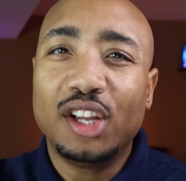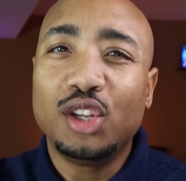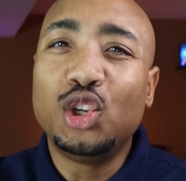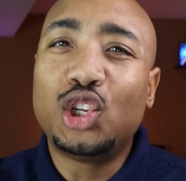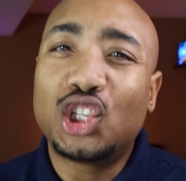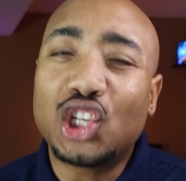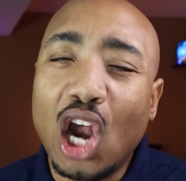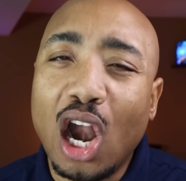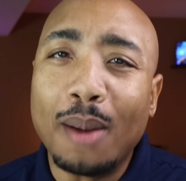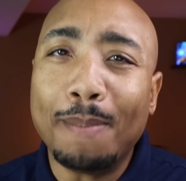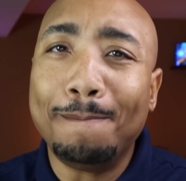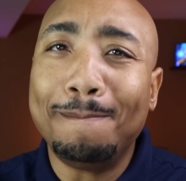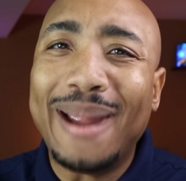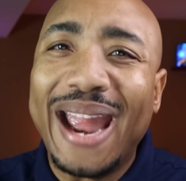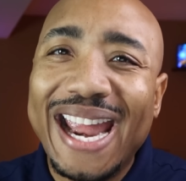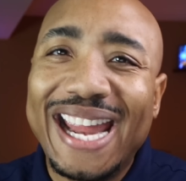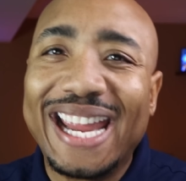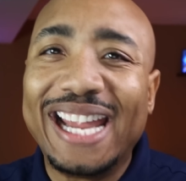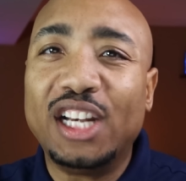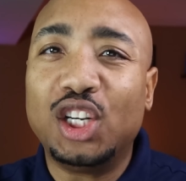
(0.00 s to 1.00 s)
You start
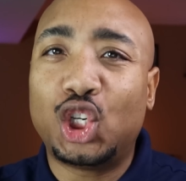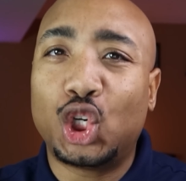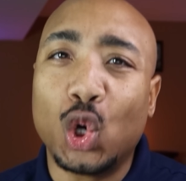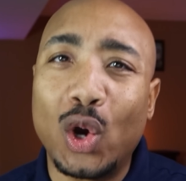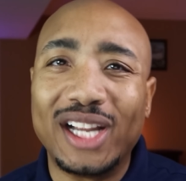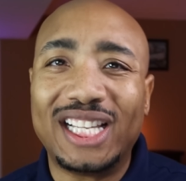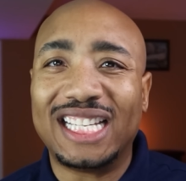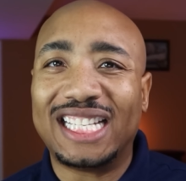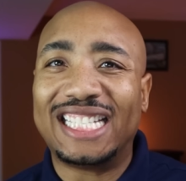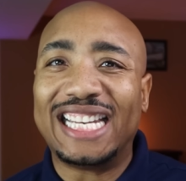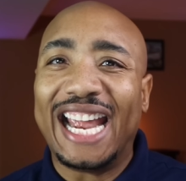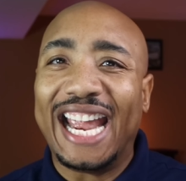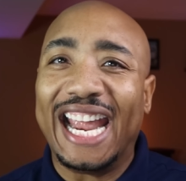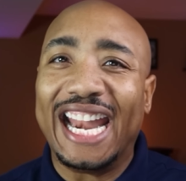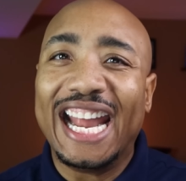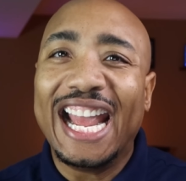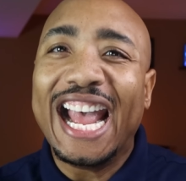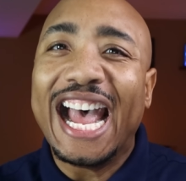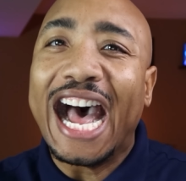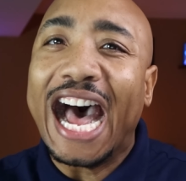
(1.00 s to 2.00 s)
making choices
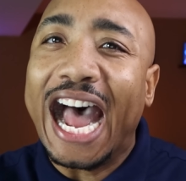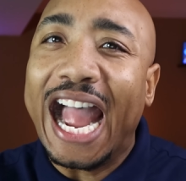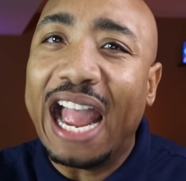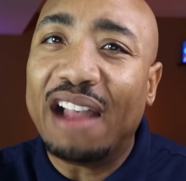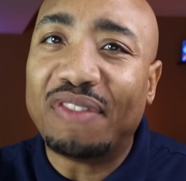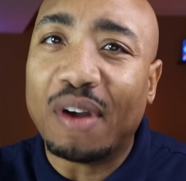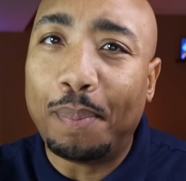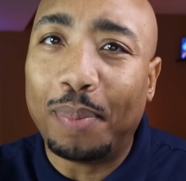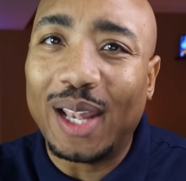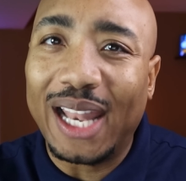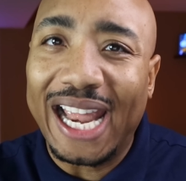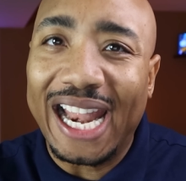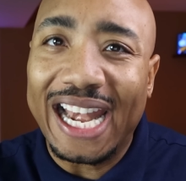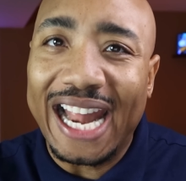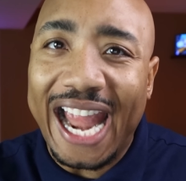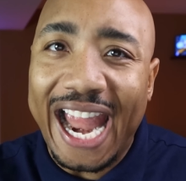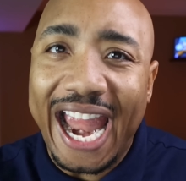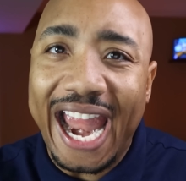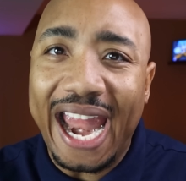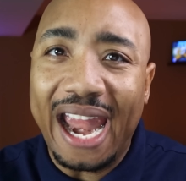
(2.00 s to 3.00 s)
saying, I have a
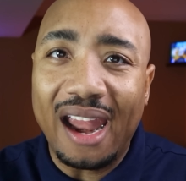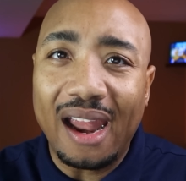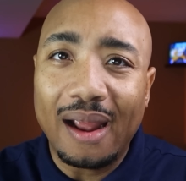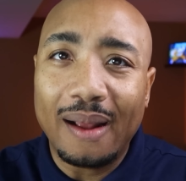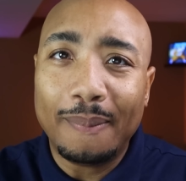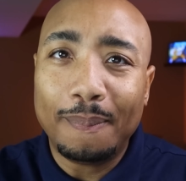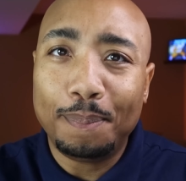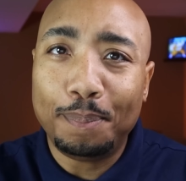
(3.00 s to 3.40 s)
plan A,